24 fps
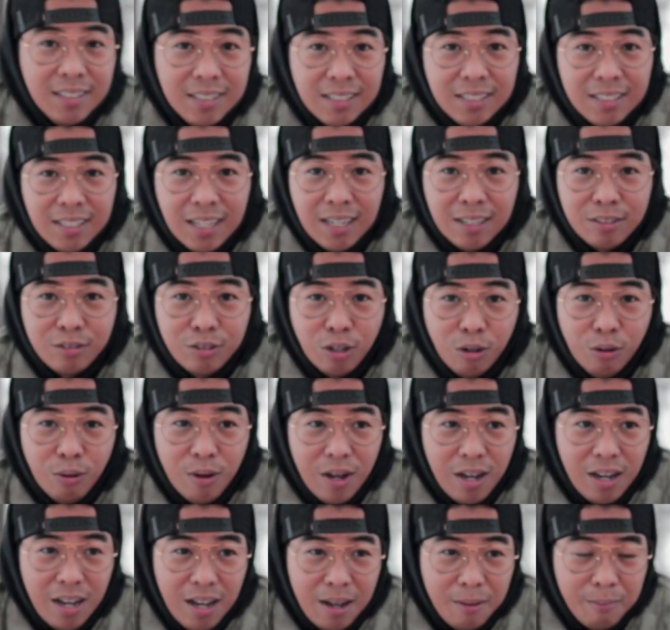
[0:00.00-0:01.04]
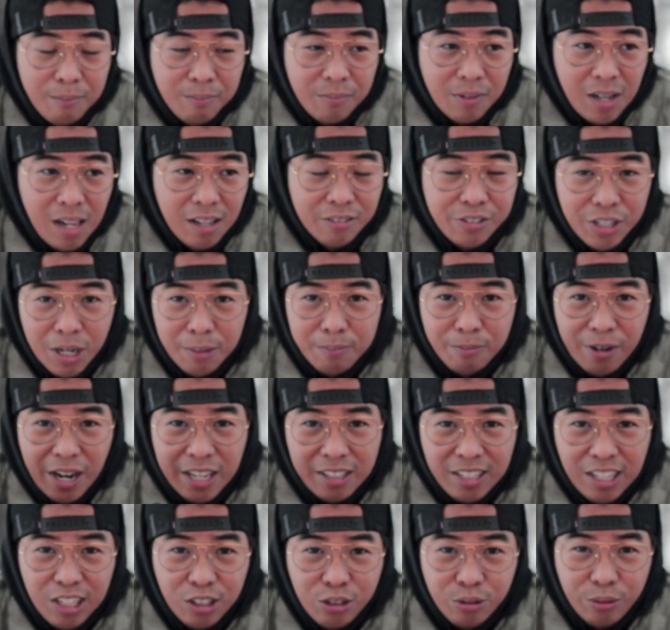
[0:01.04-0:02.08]
yeah so um, I'll jump right
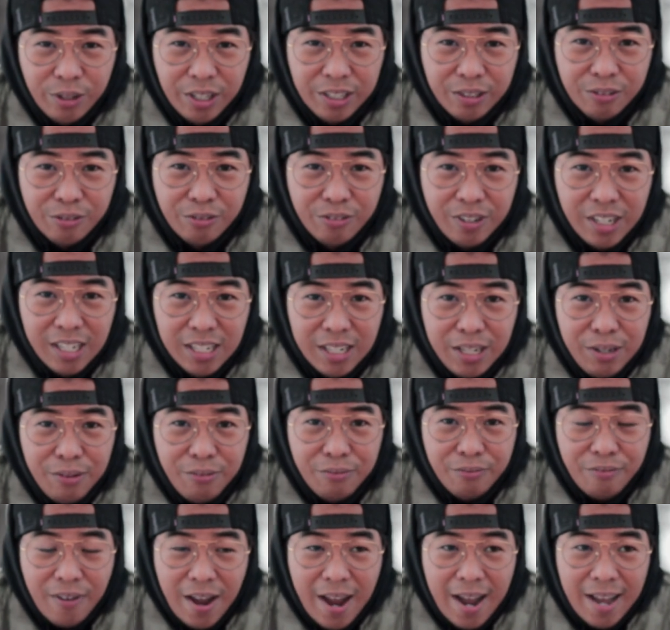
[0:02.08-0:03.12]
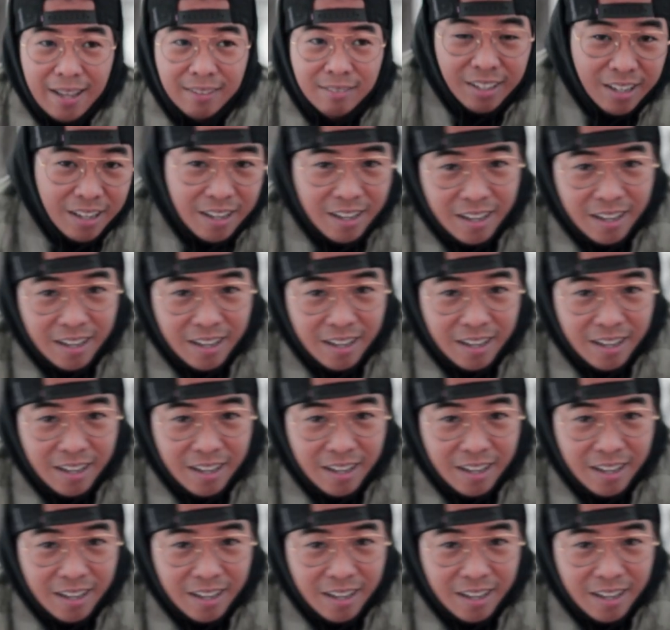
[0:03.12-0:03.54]
into it really fast